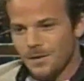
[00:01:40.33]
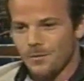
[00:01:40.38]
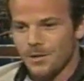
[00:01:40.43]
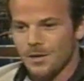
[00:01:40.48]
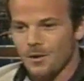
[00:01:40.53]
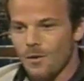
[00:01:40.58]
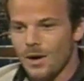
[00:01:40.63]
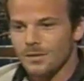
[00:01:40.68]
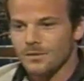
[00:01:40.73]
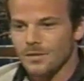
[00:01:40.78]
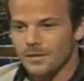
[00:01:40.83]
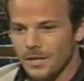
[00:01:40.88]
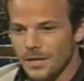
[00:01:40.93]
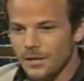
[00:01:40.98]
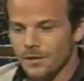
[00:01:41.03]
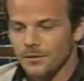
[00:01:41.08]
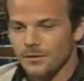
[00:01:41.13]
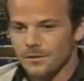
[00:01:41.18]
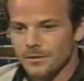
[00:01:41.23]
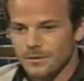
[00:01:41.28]
you know, we'd go out to
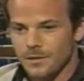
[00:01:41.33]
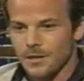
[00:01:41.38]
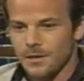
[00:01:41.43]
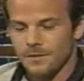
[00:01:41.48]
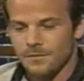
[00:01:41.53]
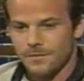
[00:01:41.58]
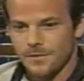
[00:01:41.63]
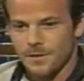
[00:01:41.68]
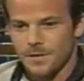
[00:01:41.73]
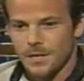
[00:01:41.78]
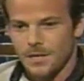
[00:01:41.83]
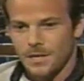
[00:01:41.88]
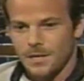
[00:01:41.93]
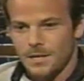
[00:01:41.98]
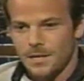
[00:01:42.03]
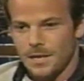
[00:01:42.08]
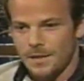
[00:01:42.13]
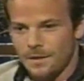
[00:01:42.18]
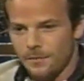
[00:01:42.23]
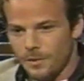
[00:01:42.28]
dinner and stuff, and,
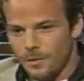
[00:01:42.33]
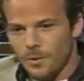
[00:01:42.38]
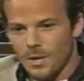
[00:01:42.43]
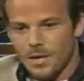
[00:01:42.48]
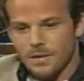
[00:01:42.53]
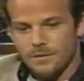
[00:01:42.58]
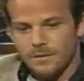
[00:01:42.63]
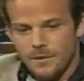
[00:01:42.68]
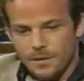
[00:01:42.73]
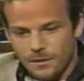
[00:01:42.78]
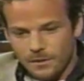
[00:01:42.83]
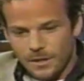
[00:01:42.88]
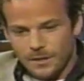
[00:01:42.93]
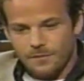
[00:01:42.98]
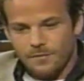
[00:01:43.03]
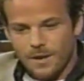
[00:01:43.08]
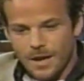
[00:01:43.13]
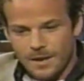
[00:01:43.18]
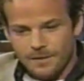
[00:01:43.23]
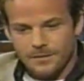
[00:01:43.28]
and then we went out to dinner
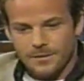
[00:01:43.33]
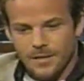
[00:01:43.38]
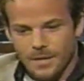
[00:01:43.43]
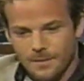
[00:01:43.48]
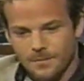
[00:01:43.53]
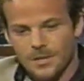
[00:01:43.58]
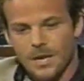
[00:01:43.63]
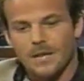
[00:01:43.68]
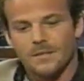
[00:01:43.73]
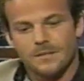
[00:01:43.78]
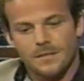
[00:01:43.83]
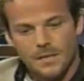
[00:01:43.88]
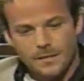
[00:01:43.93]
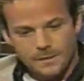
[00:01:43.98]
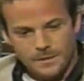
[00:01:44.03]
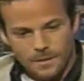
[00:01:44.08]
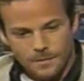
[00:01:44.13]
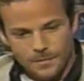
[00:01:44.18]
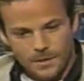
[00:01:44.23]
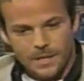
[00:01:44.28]
like five times, and I'd
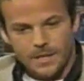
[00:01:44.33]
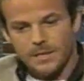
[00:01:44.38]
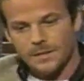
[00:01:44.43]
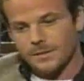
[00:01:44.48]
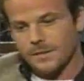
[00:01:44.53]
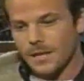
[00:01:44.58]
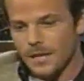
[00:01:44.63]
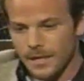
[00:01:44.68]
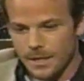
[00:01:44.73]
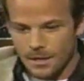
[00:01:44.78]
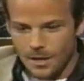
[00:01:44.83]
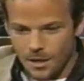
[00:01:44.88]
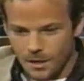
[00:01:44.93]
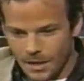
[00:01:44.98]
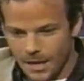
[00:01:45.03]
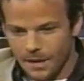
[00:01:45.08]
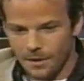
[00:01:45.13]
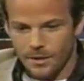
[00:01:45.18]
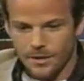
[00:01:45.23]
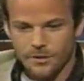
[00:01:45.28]
say something, he'd say it in
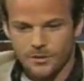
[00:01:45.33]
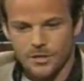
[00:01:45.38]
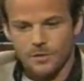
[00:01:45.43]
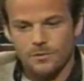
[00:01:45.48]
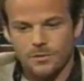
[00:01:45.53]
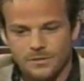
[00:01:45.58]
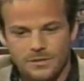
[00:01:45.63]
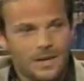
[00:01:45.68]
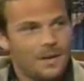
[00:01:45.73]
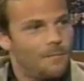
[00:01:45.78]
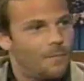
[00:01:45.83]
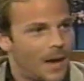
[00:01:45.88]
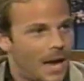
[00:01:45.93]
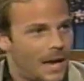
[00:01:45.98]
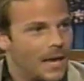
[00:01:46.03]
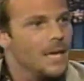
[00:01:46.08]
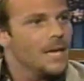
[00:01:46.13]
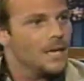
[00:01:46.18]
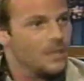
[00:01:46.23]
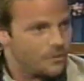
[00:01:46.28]
Hungarian, she would would translate,
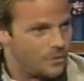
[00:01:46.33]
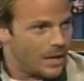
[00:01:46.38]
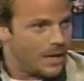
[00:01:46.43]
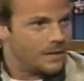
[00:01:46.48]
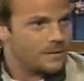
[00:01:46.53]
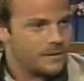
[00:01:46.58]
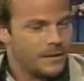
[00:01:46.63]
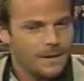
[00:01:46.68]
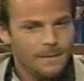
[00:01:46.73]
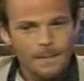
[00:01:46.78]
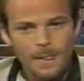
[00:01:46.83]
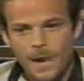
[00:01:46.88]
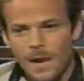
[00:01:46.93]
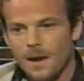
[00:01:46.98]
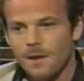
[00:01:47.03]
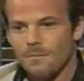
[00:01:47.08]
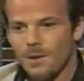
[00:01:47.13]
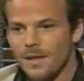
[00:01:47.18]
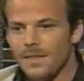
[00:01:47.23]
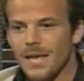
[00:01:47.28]
say back, yeah. translate.
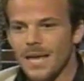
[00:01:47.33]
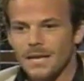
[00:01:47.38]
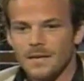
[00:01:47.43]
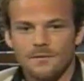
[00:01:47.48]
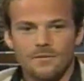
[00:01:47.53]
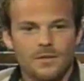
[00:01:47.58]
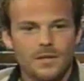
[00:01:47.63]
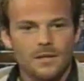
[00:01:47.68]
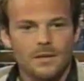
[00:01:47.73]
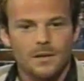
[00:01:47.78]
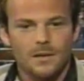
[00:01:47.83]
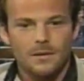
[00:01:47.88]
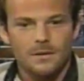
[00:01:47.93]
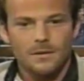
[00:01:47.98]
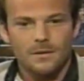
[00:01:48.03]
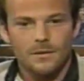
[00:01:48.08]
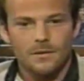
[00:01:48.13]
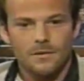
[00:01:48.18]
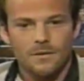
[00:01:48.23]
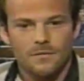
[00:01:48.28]
By the end of the, uh,
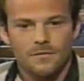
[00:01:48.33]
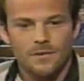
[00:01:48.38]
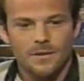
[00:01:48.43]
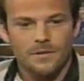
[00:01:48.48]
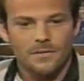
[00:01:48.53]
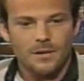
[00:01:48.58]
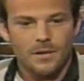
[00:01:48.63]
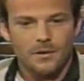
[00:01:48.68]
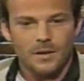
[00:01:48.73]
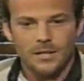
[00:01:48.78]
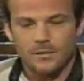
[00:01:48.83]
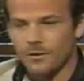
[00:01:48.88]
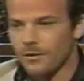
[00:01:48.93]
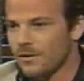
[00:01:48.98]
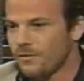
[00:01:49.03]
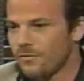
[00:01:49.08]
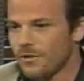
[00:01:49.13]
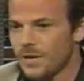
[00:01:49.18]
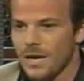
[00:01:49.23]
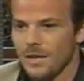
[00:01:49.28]
the, the fifth dinner, I
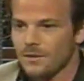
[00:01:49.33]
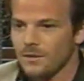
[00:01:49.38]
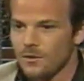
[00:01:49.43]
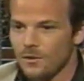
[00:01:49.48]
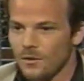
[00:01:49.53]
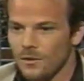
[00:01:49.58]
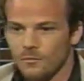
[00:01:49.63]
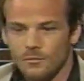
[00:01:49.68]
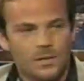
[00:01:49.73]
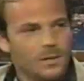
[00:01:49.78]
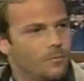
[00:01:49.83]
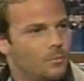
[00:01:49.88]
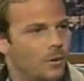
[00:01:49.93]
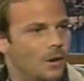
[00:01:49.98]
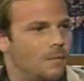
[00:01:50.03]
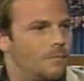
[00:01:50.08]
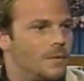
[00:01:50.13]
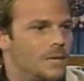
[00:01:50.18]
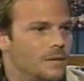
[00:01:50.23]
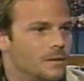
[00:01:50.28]
totally forgot the girl. It really
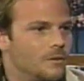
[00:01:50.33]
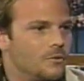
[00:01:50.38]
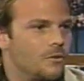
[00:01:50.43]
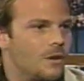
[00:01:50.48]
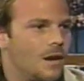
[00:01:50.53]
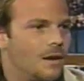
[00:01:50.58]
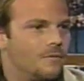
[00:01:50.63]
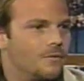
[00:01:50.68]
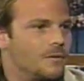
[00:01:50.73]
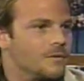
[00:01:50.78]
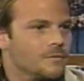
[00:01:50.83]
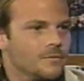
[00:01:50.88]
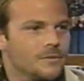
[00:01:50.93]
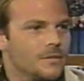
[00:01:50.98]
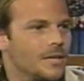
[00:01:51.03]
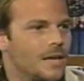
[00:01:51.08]
brought me and the driver